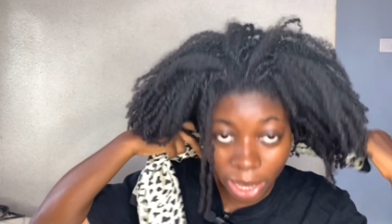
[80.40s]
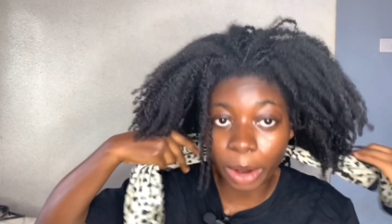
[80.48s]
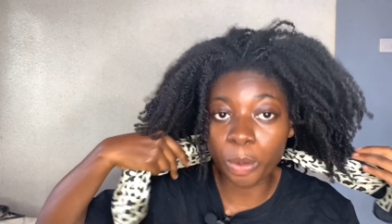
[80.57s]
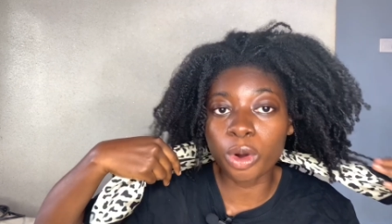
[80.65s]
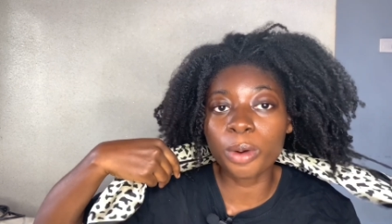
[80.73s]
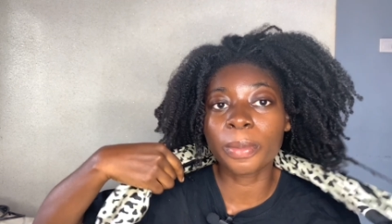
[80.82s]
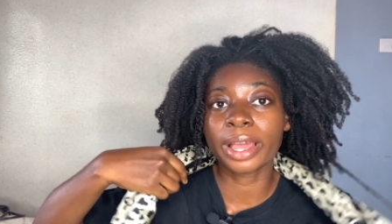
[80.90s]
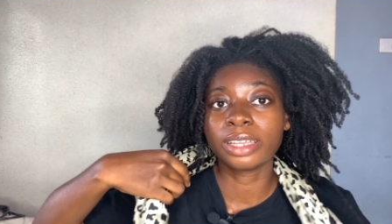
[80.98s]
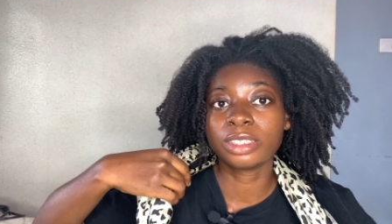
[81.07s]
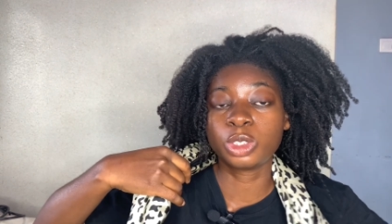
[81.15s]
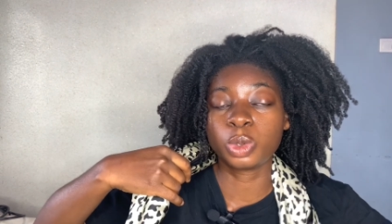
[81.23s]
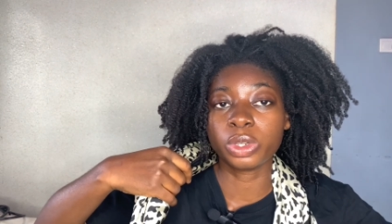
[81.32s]
I wore my
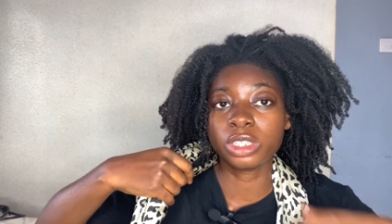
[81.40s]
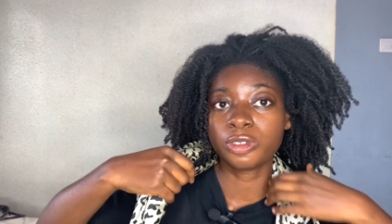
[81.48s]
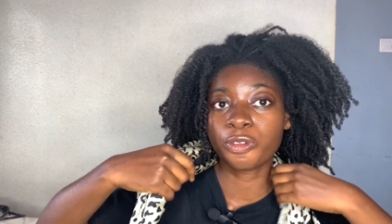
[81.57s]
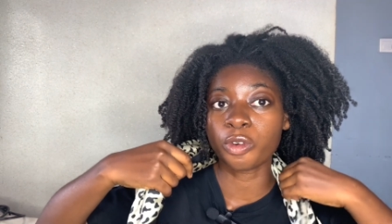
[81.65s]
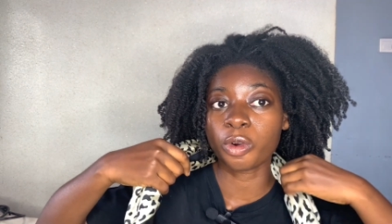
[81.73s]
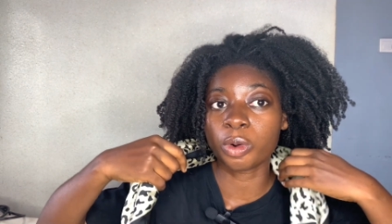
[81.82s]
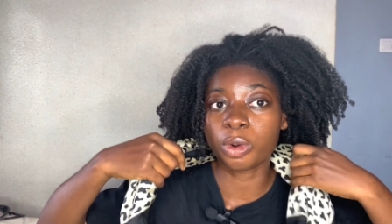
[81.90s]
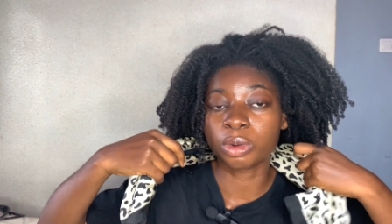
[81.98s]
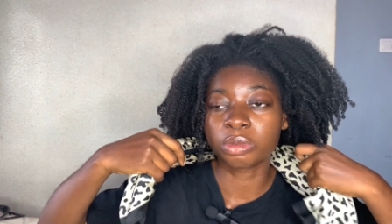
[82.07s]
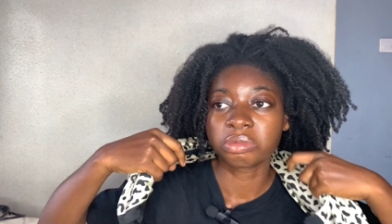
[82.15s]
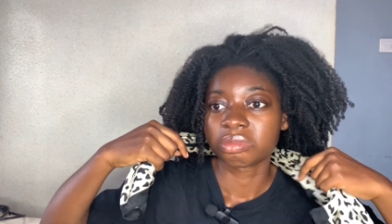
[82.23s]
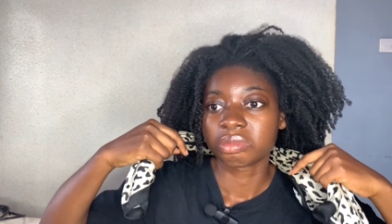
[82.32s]
twist for
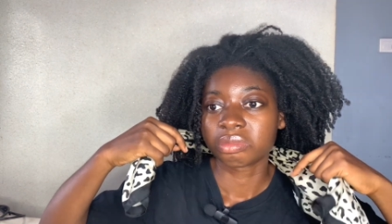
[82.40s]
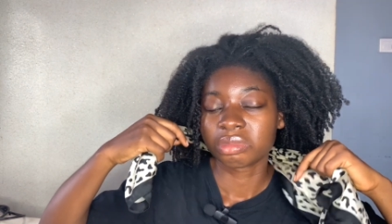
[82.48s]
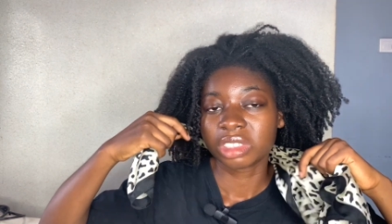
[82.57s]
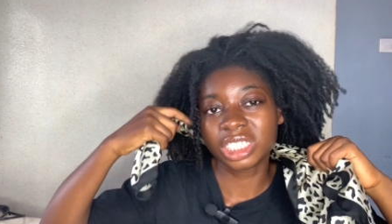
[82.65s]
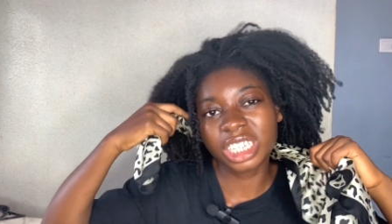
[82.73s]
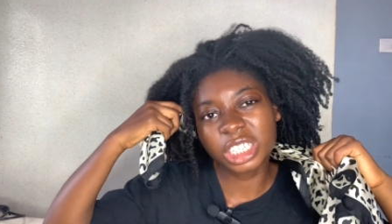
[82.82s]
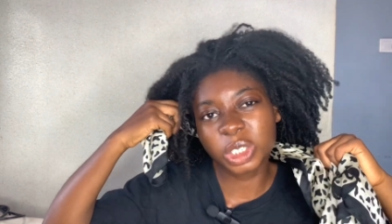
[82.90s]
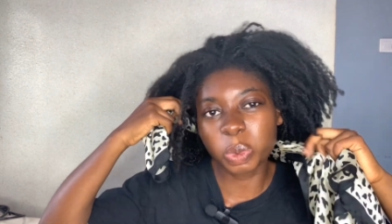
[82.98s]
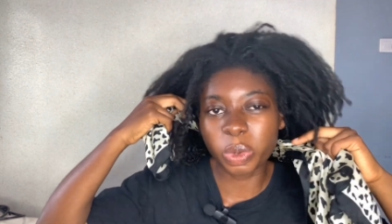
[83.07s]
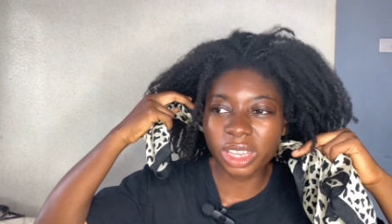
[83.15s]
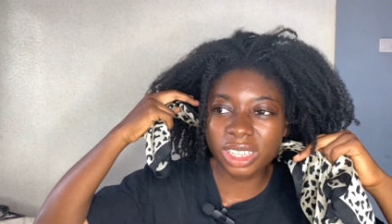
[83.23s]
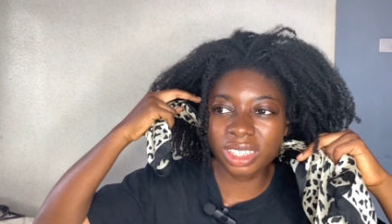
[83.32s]
6
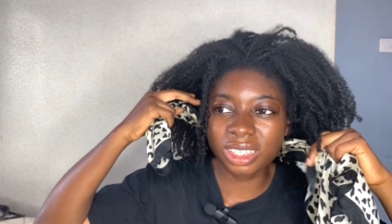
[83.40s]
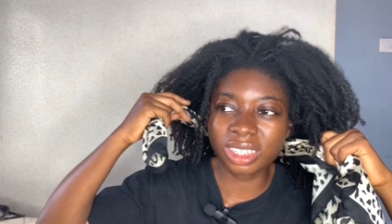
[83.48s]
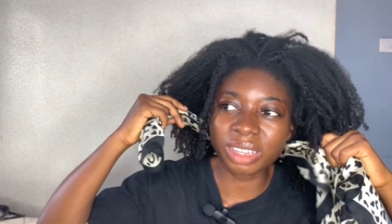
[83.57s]
weeks,